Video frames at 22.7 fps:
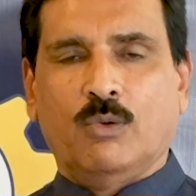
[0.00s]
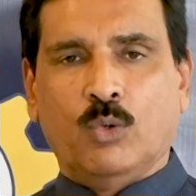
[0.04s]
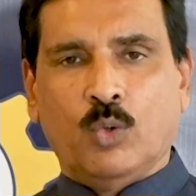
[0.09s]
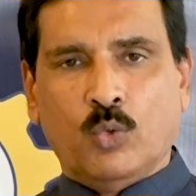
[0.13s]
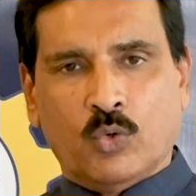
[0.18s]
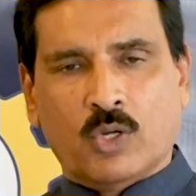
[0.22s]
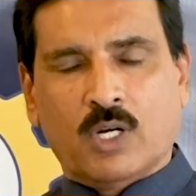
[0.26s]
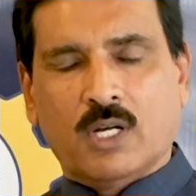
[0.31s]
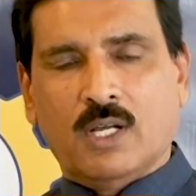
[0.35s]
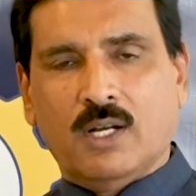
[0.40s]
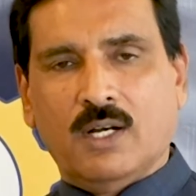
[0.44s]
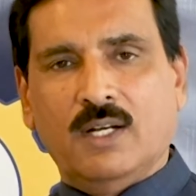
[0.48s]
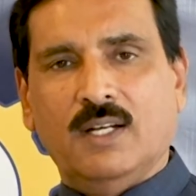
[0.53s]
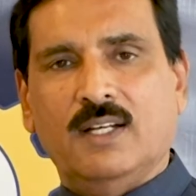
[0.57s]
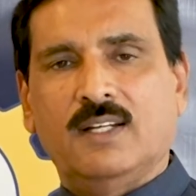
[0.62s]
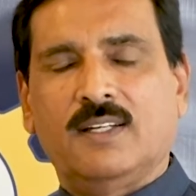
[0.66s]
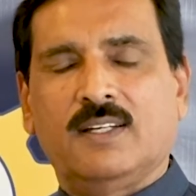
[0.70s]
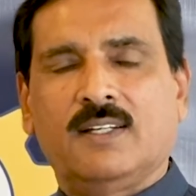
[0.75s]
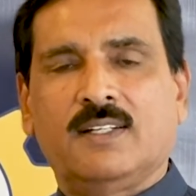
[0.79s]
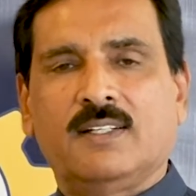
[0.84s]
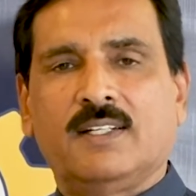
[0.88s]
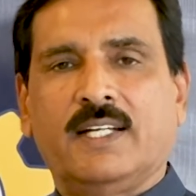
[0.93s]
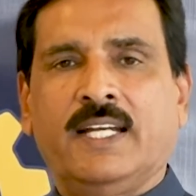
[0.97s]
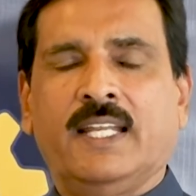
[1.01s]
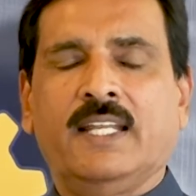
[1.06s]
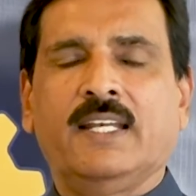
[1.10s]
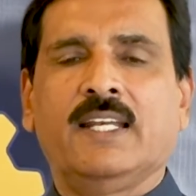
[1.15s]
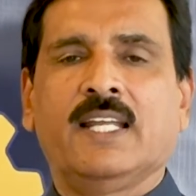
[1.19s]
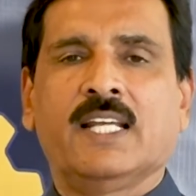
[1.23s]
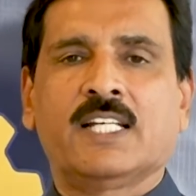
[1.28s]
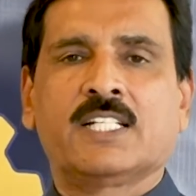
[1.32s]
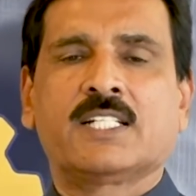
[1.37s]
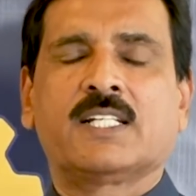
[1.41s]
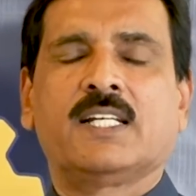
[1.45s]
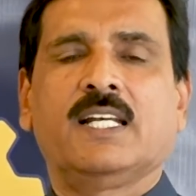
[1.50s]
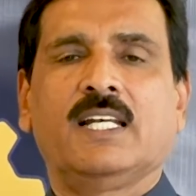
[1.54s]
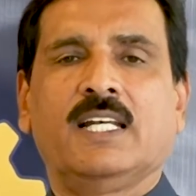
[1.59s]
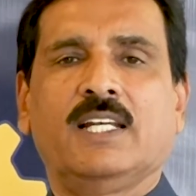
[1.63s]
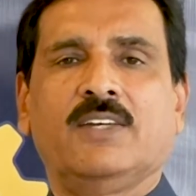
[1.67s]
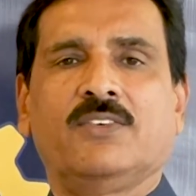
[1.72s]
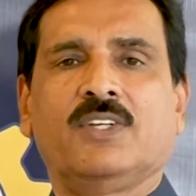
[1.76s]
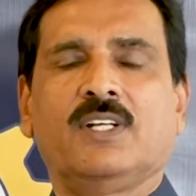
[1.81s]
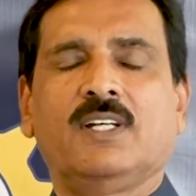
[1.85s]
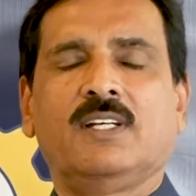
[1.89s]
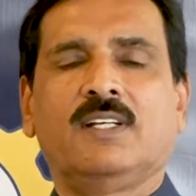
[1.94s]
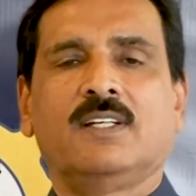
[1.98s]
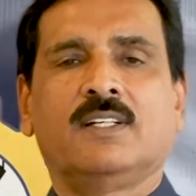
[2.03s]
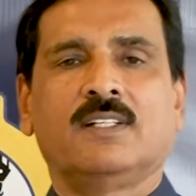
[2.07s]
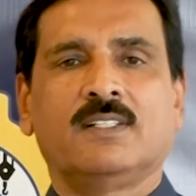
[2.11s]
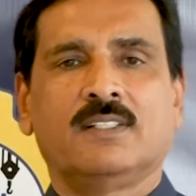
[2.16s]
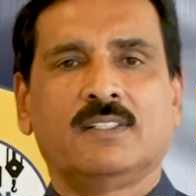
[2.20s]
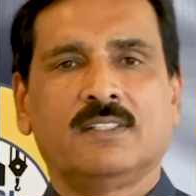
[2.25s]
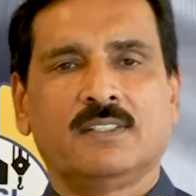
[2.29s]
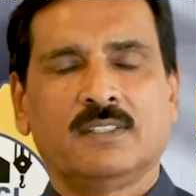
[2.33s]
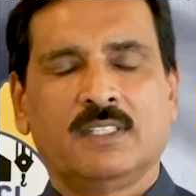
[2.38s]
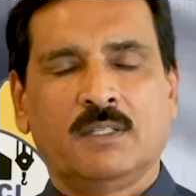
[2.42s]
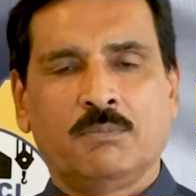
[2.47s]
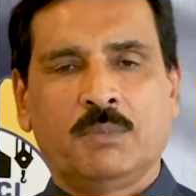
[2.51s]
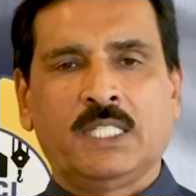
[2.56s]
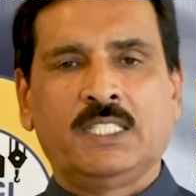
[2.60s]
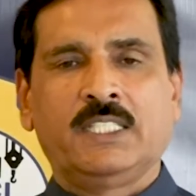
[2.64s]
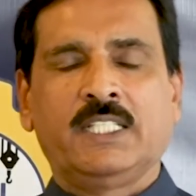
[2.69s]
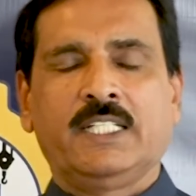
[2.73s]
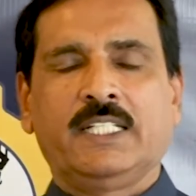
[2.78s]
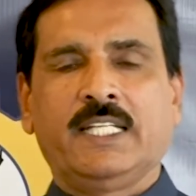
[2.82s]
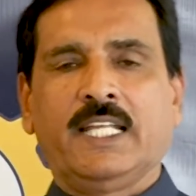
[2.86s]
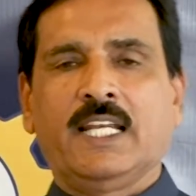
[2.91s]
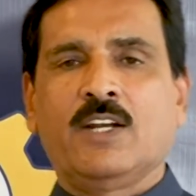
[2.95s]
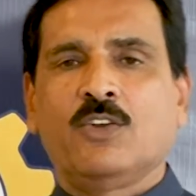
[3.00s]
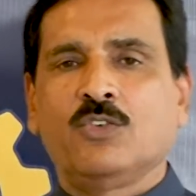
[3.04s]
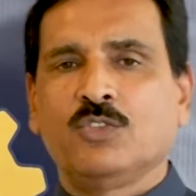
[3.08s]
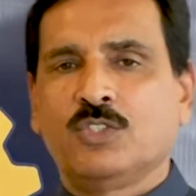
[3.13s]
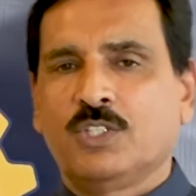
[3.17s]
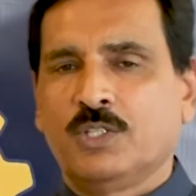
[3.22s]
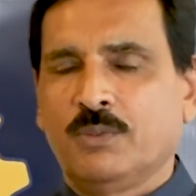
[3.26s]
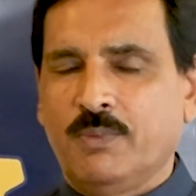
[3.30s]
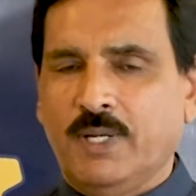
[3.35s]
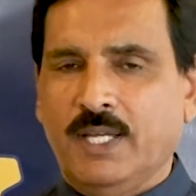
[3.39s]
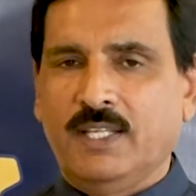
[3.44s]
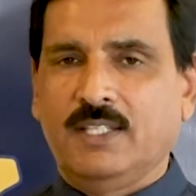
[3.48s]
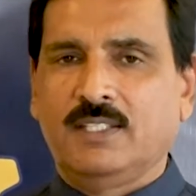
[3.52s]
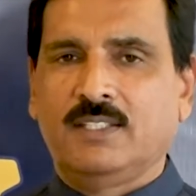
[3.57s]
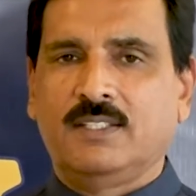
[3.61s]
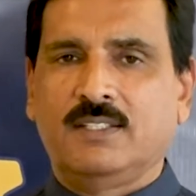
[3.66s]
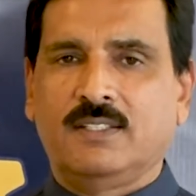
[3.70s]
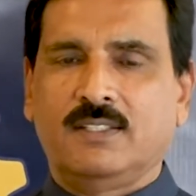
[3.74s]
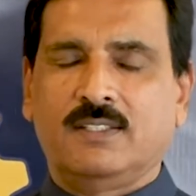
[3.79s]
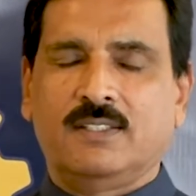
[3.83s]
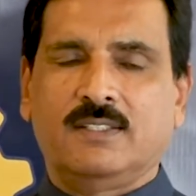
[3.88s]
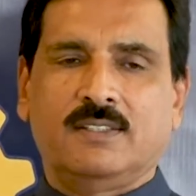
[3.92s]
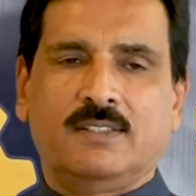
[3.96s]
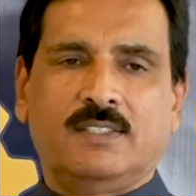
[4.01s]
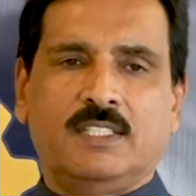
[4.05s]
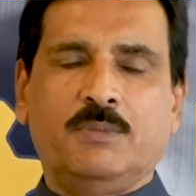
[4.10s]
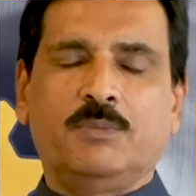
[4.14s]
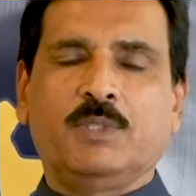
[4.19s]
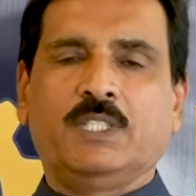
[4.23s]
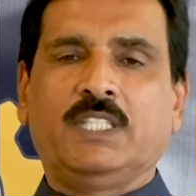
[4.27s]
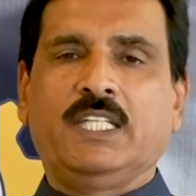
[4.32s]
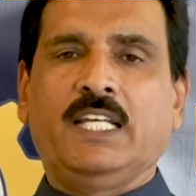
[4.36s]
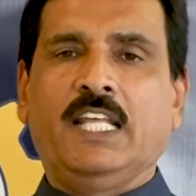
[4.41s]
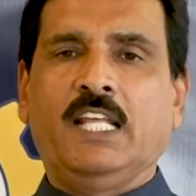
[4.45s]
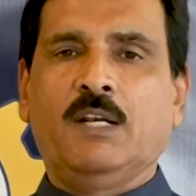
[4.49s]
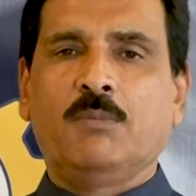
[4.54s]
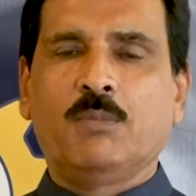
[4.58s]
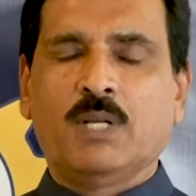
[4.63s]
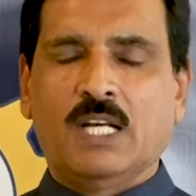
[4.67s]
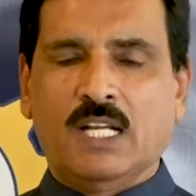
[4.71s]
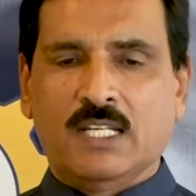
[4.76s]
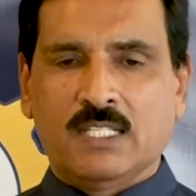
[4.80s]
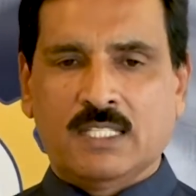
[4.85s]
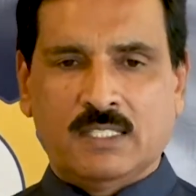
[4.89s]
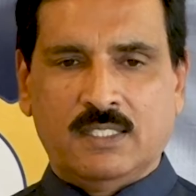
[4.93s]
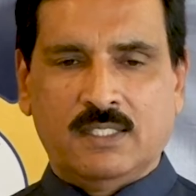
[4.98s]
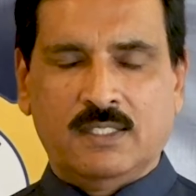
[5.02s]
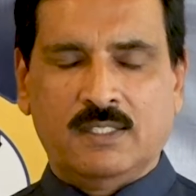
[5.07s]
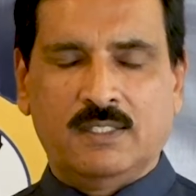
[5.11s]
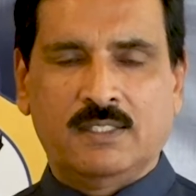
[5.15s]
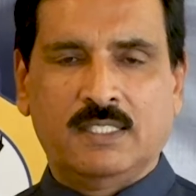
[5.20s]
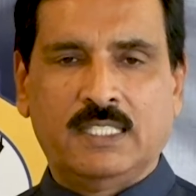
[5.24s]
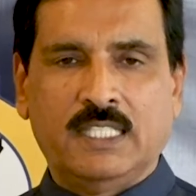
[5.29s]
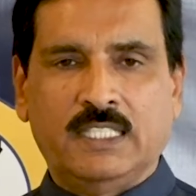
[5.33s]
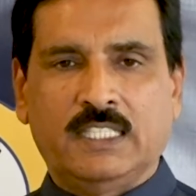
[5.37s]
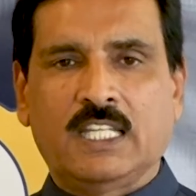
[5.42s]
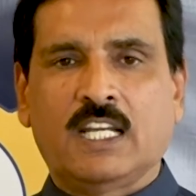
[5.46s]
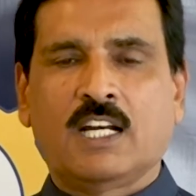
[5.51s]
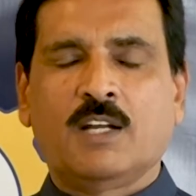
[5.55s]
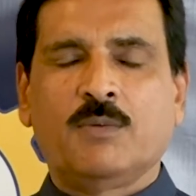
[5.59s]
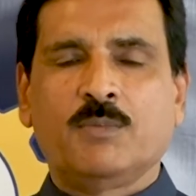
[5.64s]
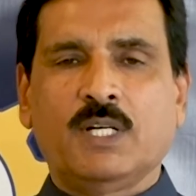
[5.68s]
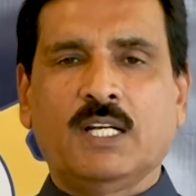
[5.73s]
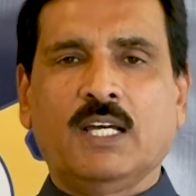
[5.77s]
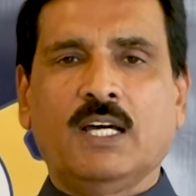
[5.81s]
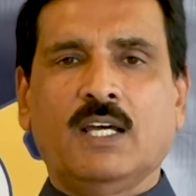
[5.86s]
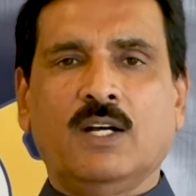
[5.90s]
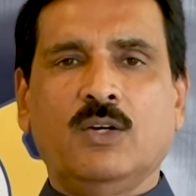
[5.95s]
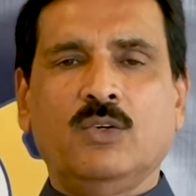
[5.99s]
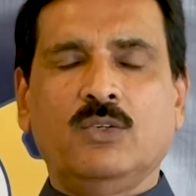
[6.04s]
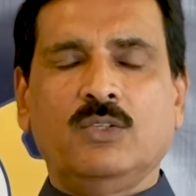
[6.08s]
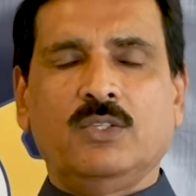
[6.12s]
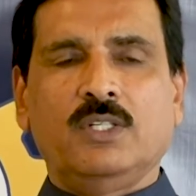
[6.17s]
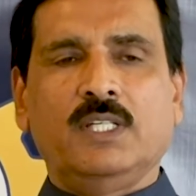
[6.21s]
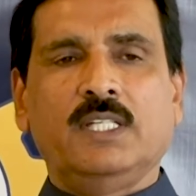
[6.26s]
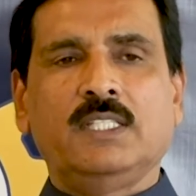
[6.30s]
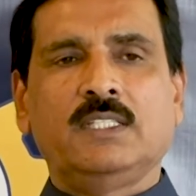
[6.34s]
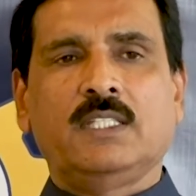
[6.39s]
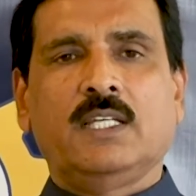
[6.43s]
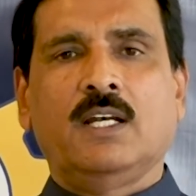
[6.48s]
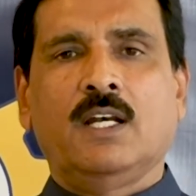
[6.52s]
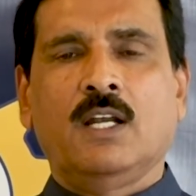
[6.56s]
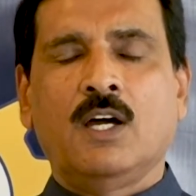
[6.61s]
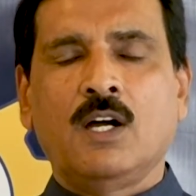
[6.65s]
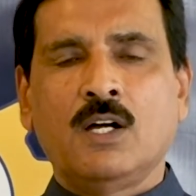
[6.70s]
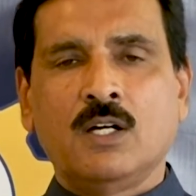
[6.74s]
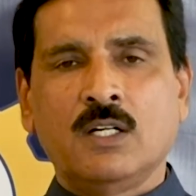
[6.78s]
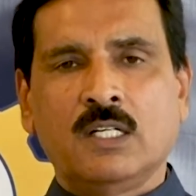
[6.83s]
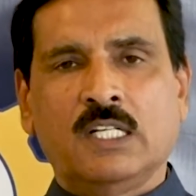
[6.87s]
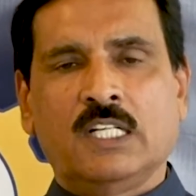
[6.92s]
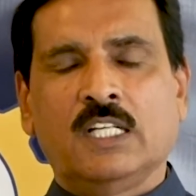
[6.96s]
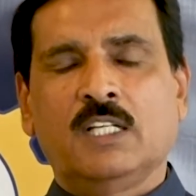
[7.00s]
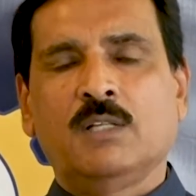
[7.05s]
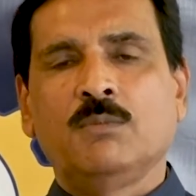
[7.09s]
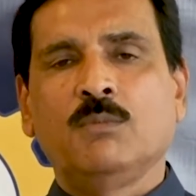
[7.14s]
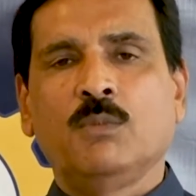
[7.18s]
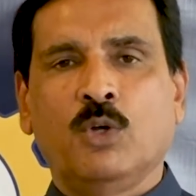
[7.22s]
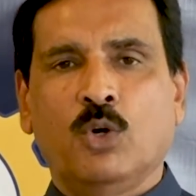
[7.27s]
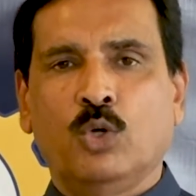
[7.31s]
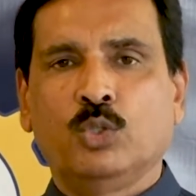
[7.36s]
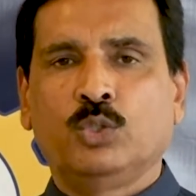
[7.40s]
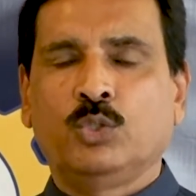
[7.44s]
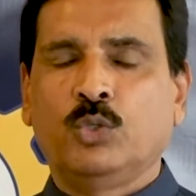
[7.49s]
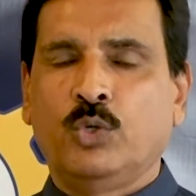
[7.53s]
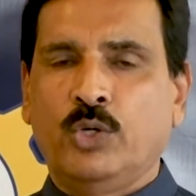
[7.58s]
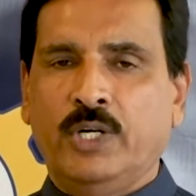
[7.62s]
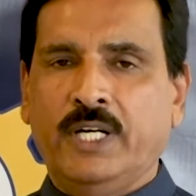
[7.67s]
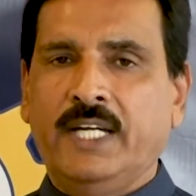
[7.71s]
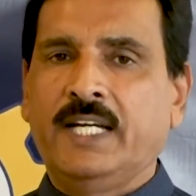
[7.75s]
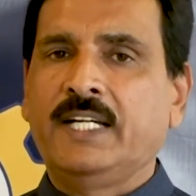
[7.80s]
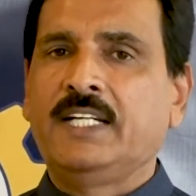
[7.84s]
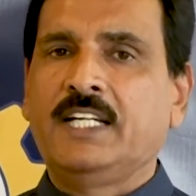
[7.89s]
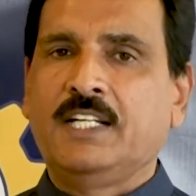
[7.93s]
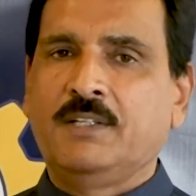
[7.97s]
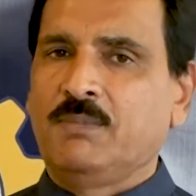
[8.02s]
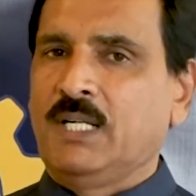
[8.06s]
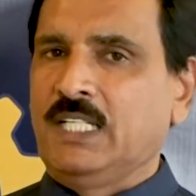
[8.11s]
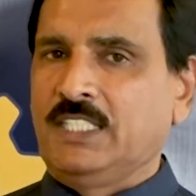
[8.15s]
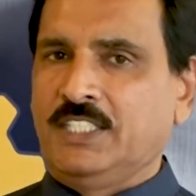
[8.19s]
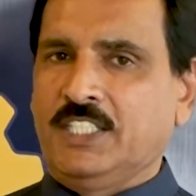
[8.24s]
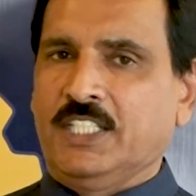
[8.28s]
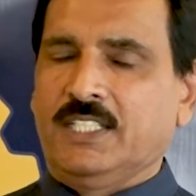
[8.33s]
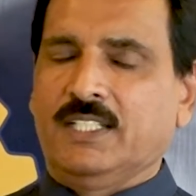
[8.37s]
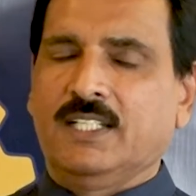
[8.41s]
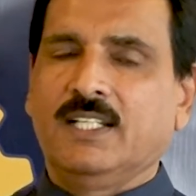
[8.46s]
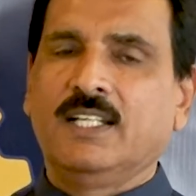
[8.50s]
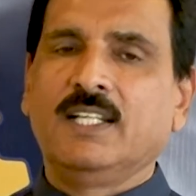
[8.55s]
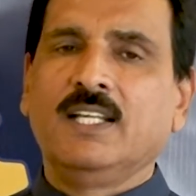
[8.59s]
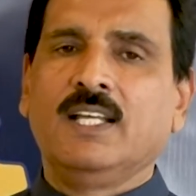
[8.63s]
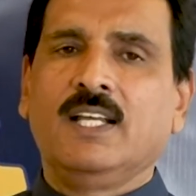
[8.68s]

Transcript: overall, uh, at a national level, uh, the budget announced by uh, Srimati Nirmala Sitharaman Garu is a long-term growth-oriented budget.